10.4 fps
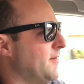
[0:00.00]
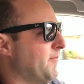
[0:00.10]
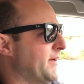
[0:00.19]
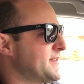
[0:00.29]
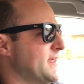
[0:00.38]

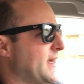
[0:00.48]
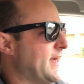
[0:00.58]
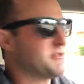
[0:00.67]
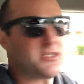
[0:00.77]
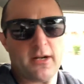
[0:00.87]
But
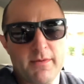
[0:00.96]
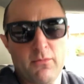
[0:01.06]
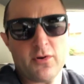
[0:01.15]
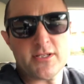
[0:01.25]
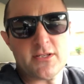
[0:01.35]
I'm sure I'll be
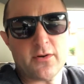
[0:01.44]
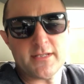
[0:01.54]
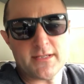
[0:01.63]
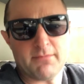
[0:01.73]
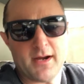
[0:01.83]
more sore
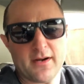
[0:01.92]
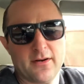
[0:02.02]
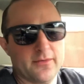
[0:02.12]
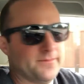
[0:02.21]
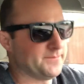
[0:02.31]
tomorrow.